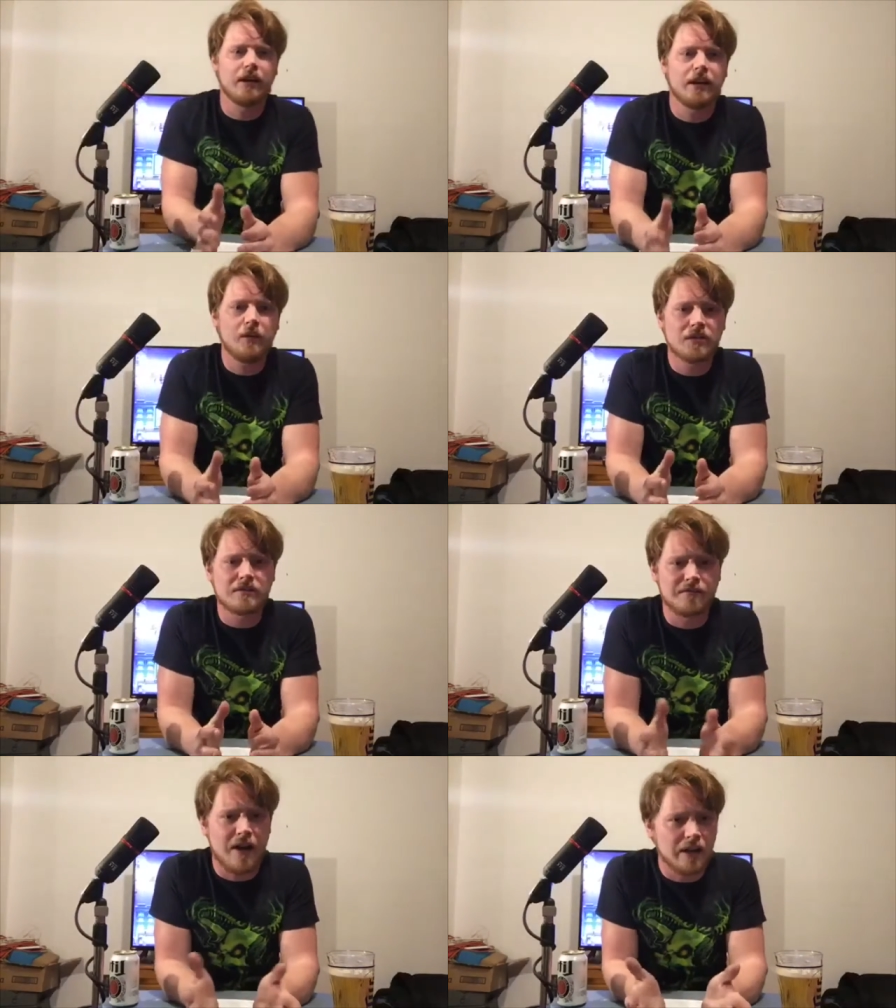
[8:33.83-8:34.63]
he
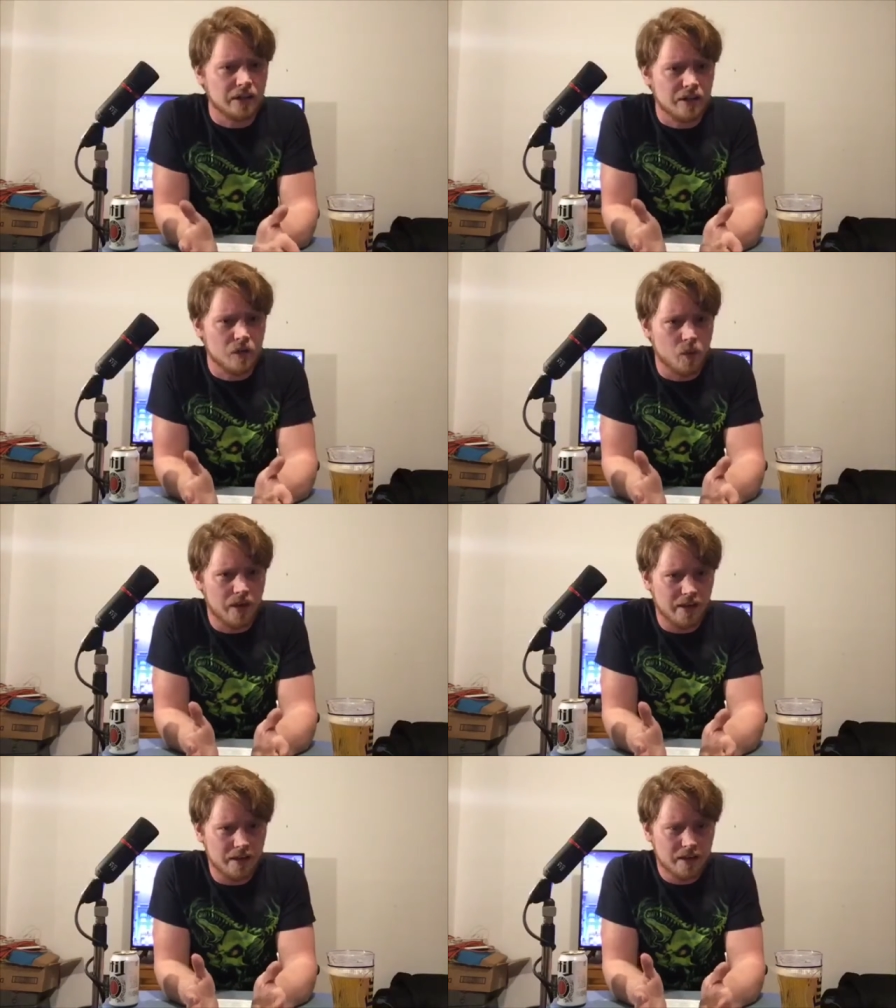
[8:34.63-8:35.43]
wasn't fired in the
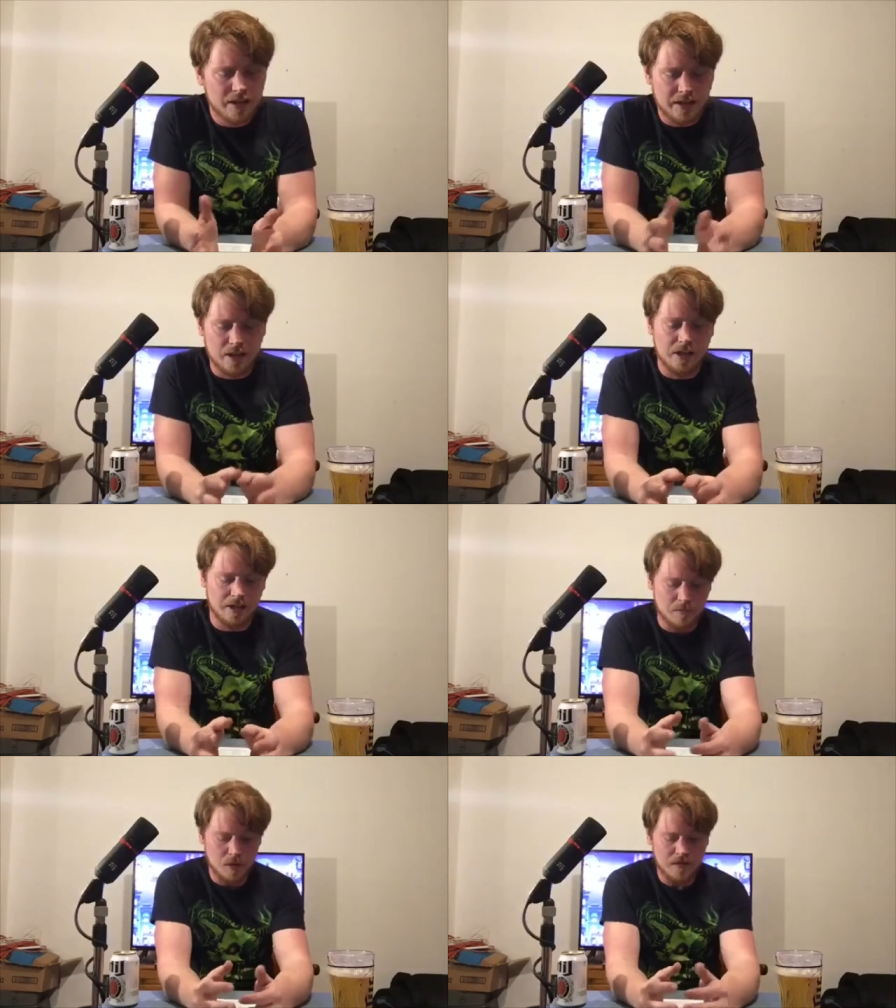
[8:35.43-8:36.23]
way in
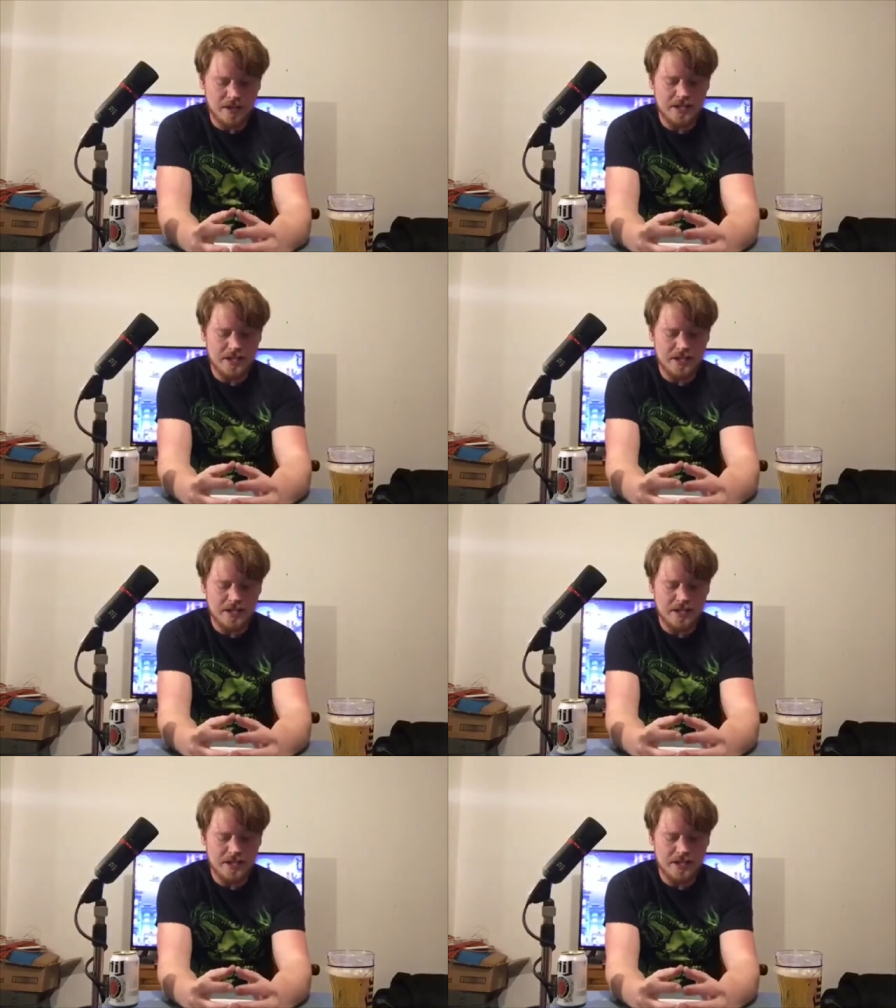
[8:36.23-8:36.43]
the movie.